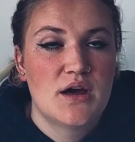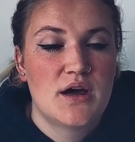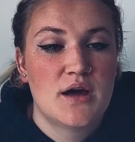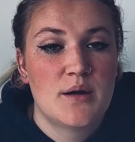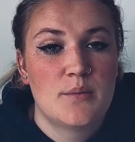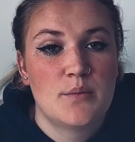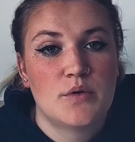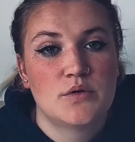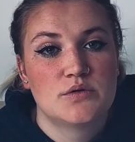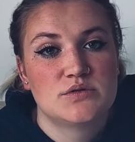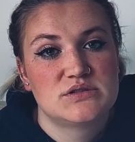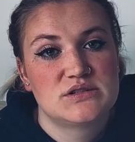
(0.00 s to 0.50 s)

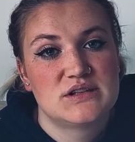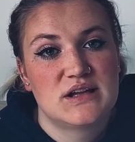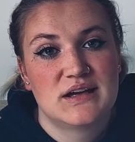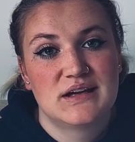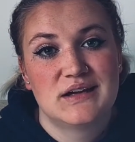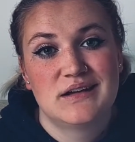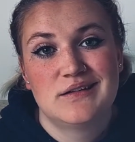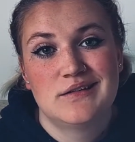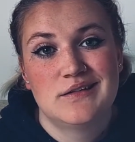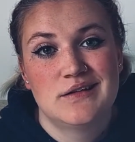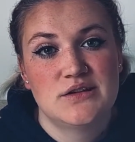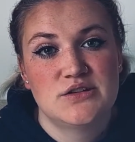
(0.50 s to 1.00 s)
Most
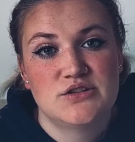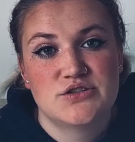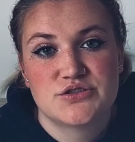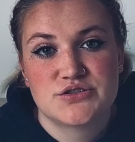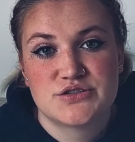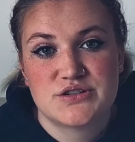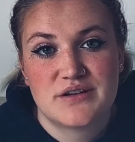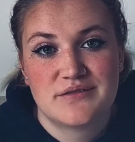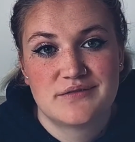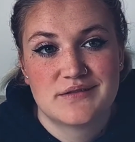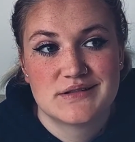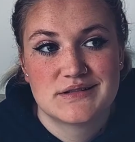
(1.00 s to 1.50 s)
likely you just
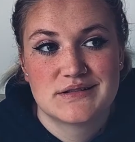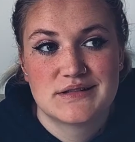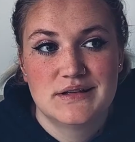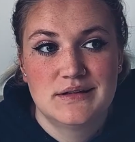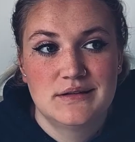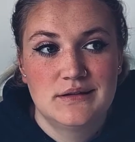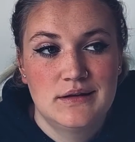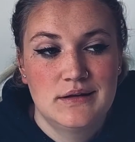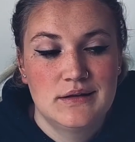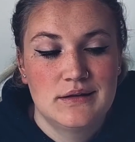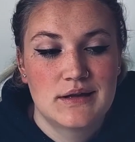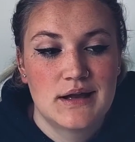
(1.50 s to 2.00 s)
have the
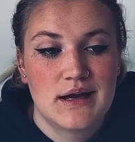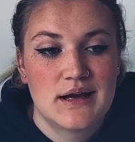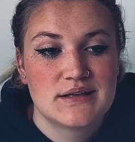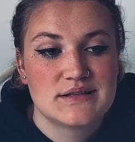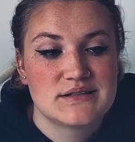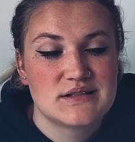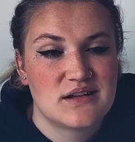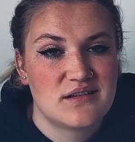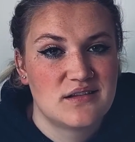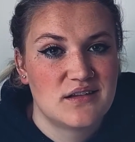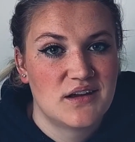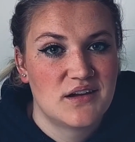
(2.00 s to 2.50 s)
ceiling lights,
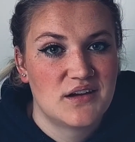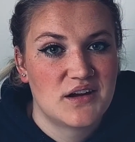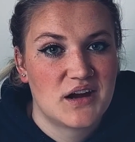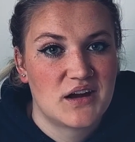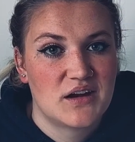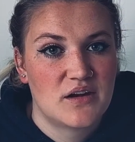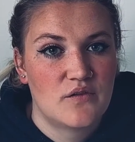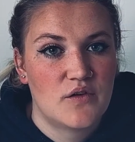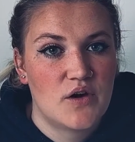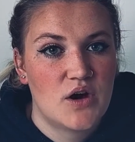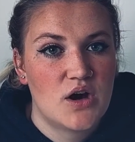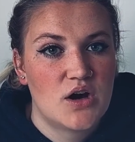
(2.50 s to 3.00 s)
and they're kind
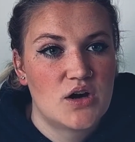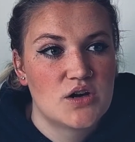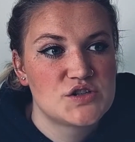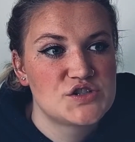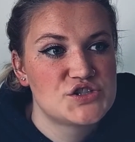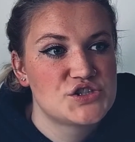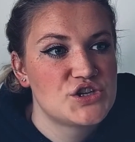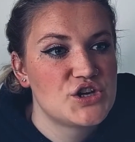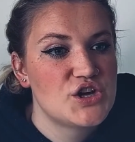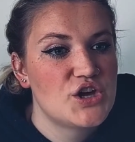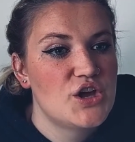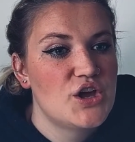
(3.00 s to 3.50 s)
of harsh,
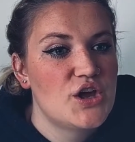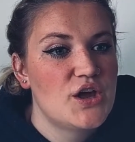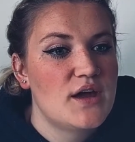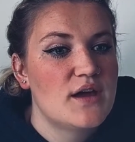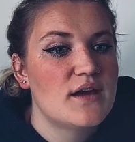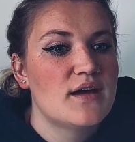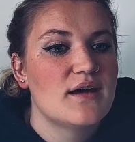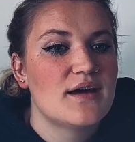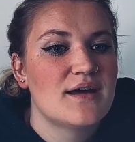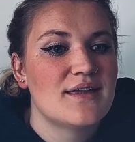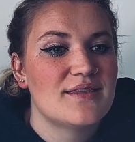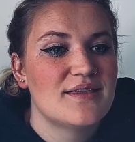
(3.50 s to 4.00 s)

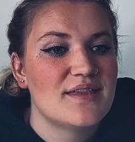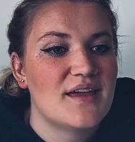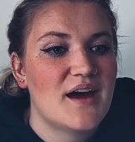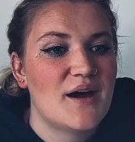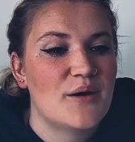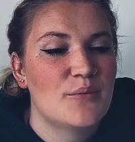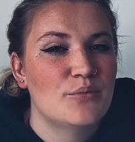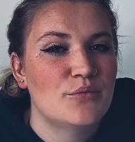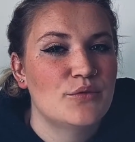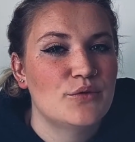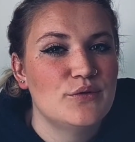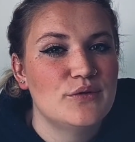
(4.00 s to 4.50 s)
and that
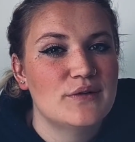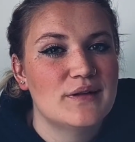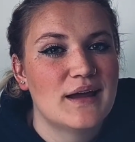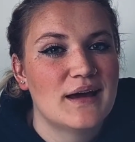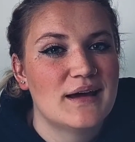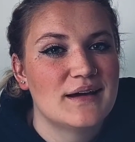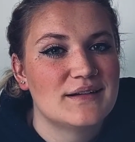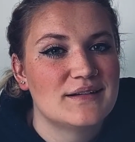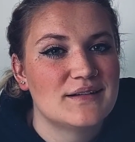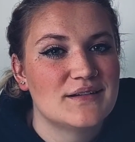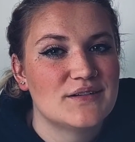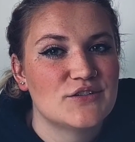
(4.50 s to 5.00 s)
mood
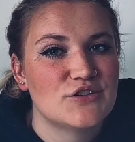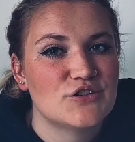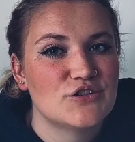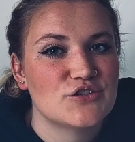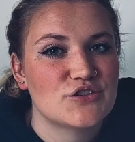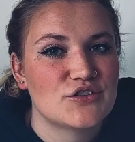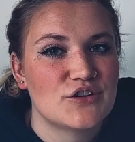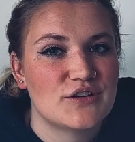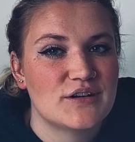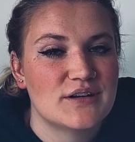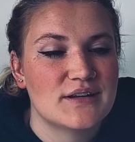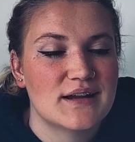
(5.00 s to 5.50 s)
light is just
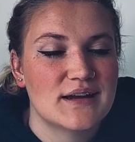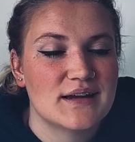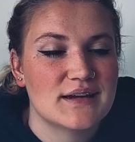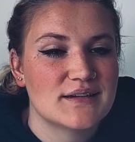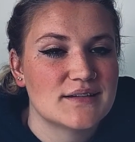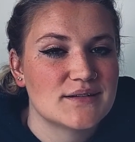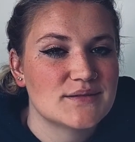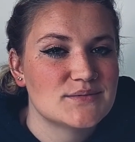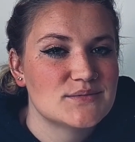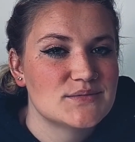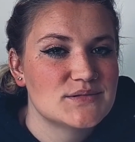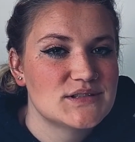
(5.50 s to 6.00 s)
gonna like
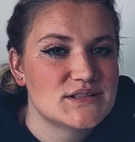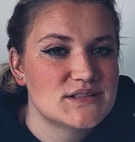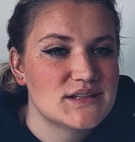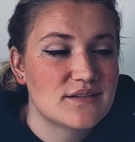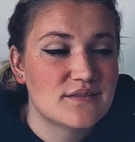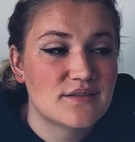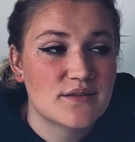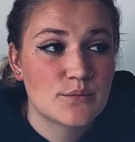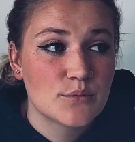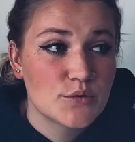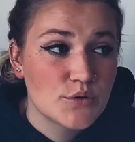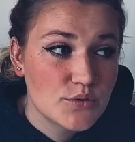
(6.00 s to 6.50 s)
set
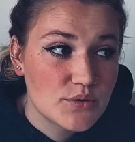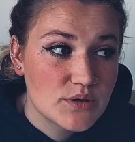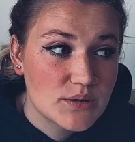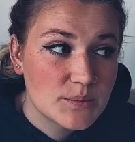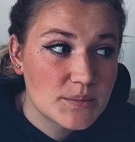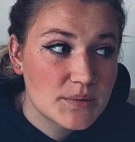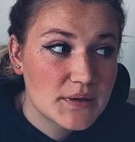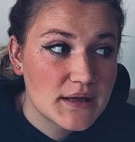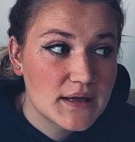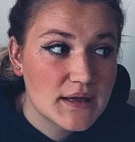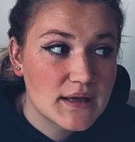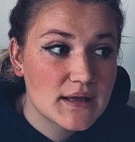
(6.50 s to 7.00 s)
the mood a
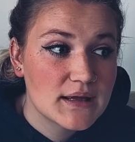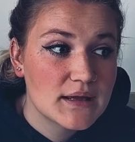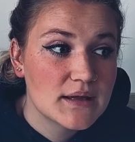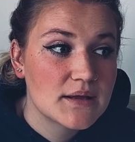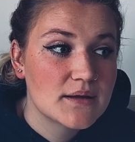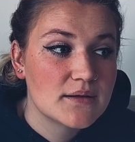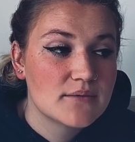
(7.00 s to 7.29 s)
bit.